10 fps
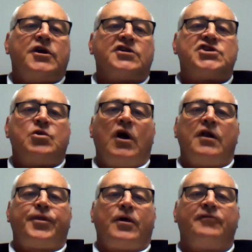PSG
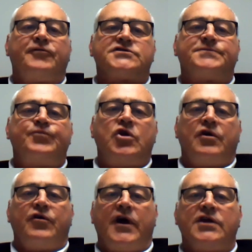Wealth offers
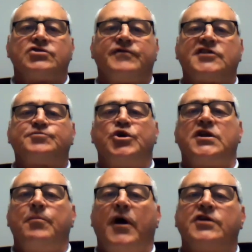you a range of
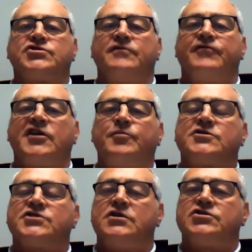expertly managed
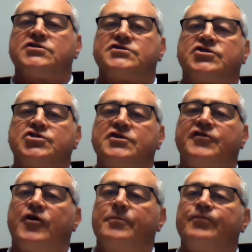investment solutions to
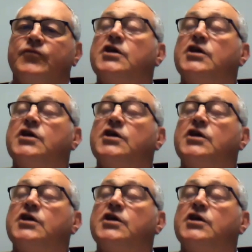choose from,